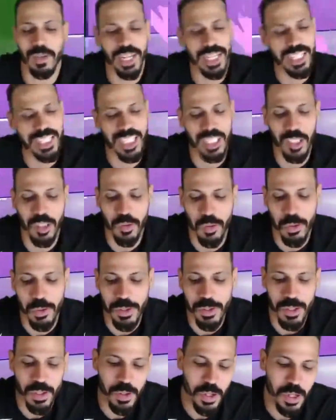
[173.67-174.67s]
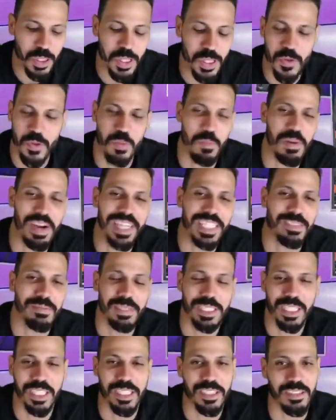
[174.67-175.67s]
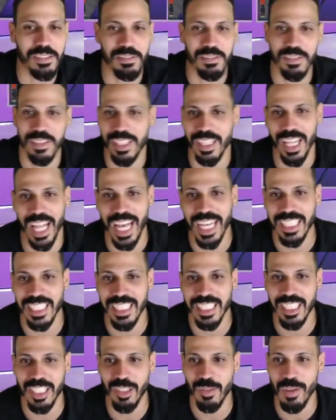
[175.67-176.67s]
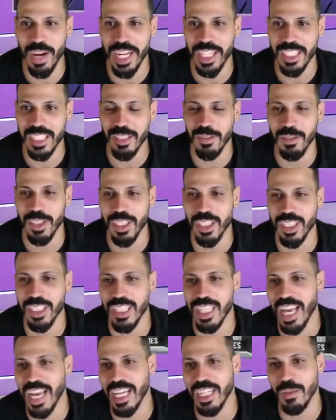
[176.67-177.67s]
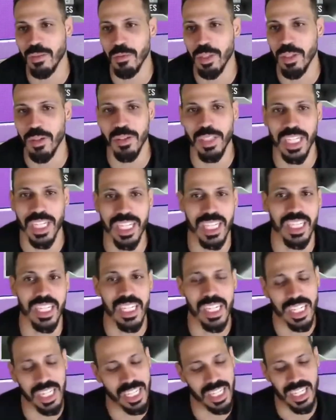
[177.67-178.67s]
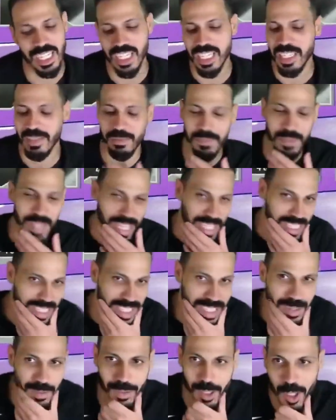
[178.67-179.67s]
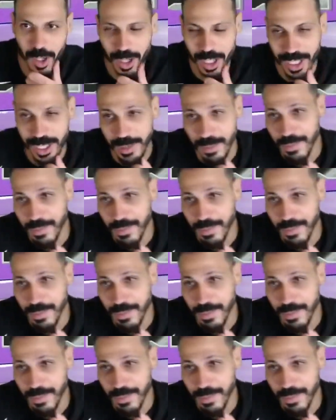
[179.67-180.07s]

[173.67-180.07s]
I see Caruso because it reminds me of last year's Rags to Riches as we don't get... Man, it's going to be hard.